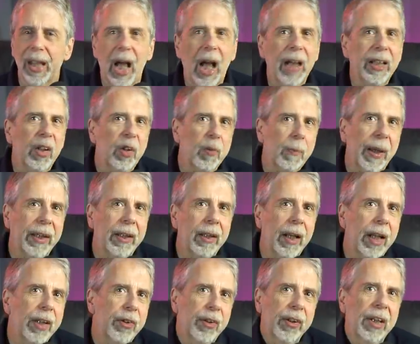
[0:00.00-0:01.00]
And it's
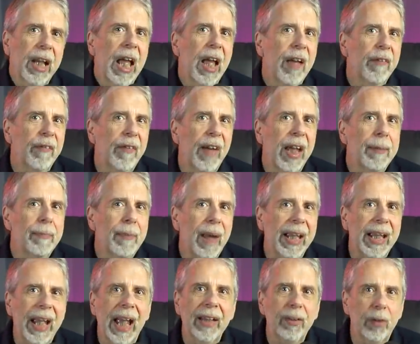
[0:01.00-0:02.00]
speculation they
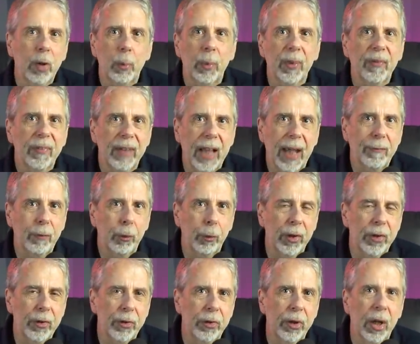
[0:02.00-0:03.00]
may end up with
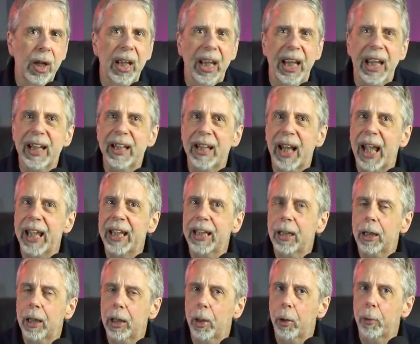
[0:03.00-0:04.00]
leverage in a
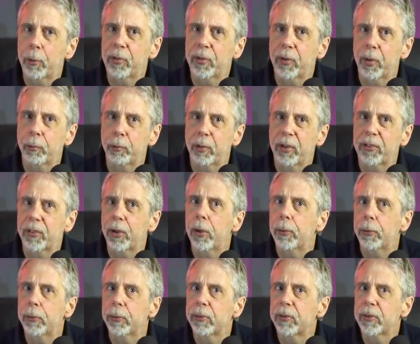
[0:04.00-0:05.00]
close
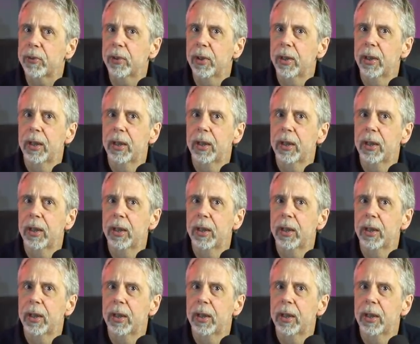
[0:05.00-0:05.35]
result.